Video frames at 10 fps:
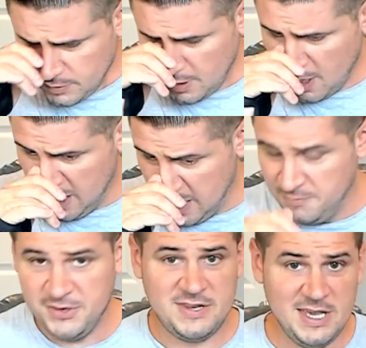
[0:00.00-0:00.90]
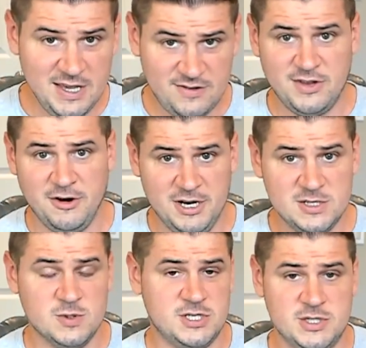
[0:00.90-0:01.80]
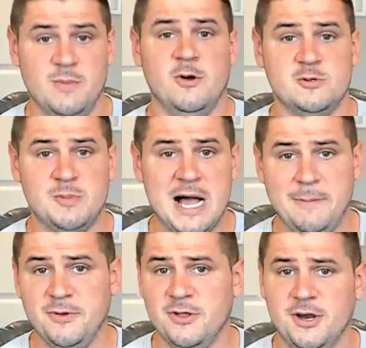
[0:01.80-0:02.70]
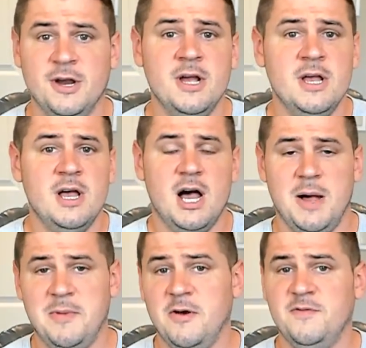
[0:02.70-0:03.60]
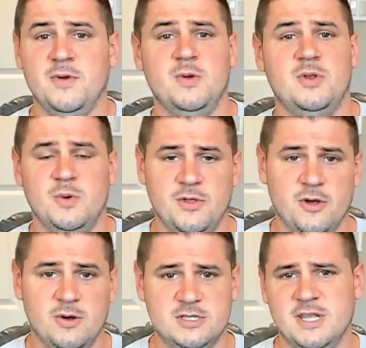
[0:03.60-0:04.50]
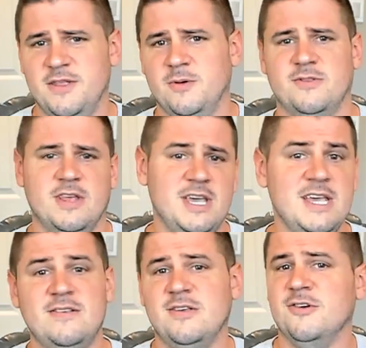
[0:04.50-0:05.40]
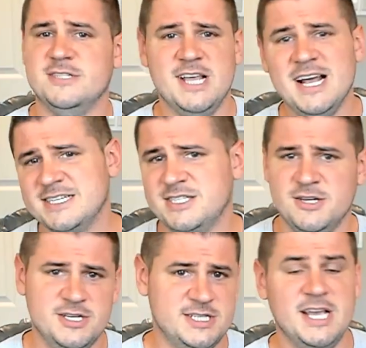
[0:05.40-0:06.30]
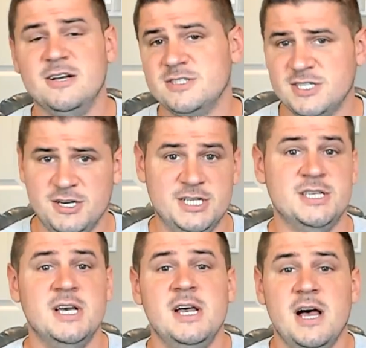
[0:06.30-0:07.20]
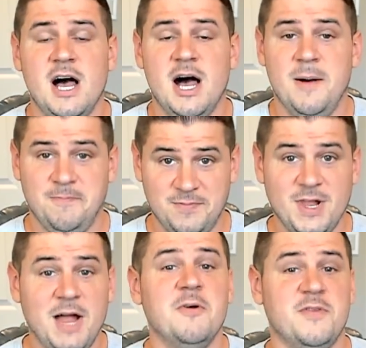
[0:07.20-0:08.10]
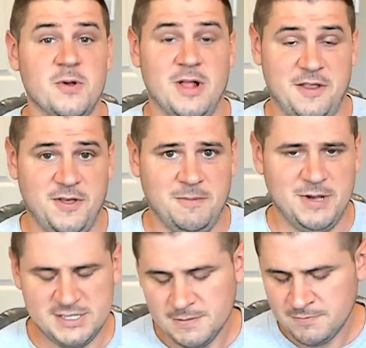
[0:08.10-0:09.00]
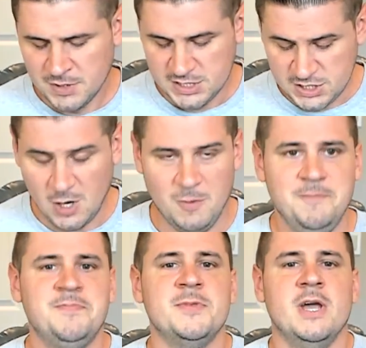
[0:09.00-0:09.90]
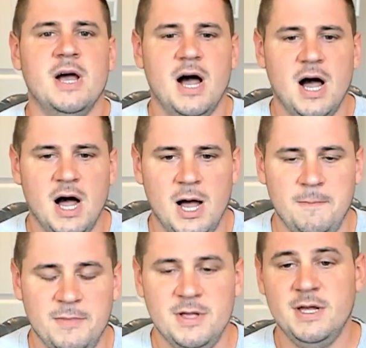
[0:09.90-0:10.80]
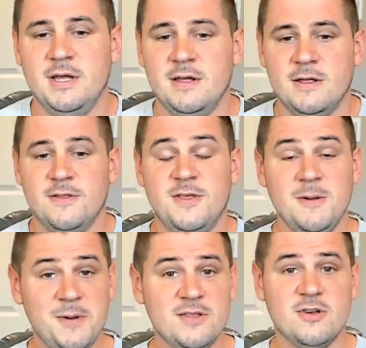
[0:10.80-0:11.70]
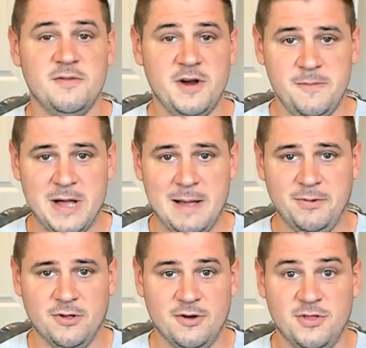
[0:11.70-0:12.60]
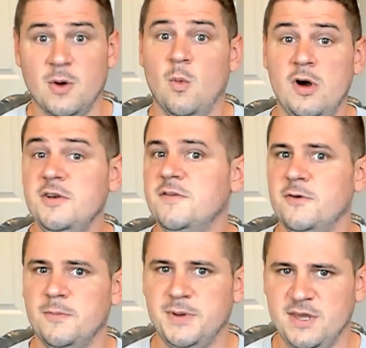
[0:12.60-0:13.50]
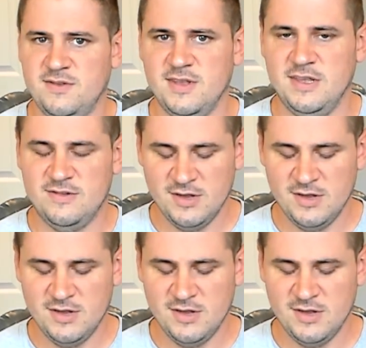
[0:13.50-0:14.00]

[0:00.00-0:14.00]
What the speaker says: the T series, which is the most popular. I reviewed two of those. Then there was the E series, the X series, the L series. I review a lot of ThinkPads. So, ThinkPads are very popular. They're wonderful PCs.